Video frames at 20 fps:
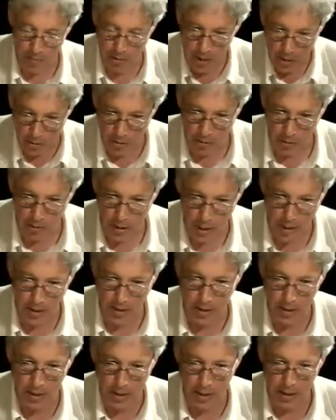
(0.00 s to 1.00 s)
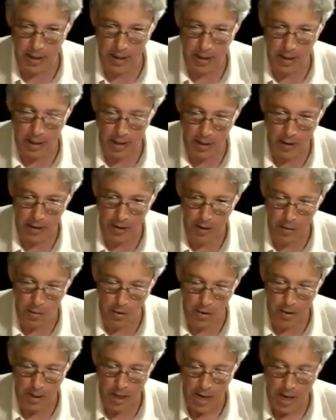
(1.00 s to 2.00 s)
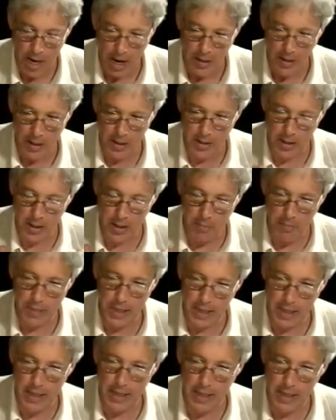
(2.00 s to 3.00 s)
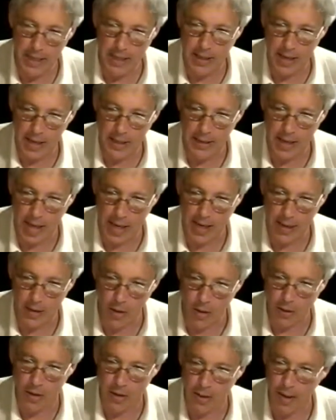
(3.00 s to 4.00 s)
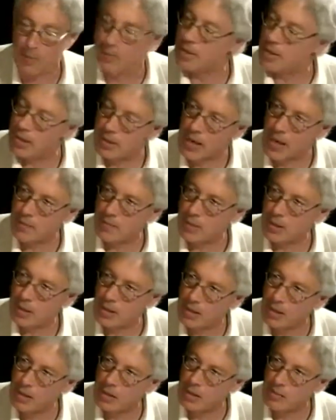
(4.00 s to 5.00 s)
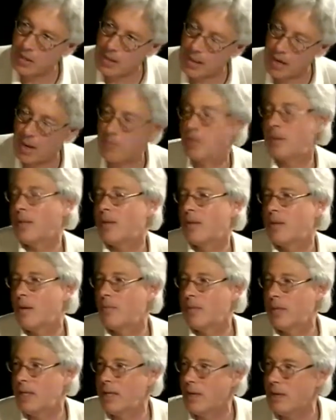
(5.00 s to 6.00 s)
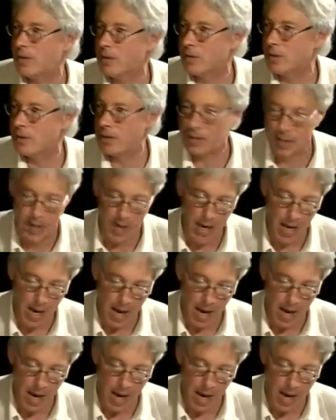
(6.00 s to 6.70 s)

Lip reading: peer group relations in the area, was that she immediately indexed that not to something that happened to her, but that happened to somebody else.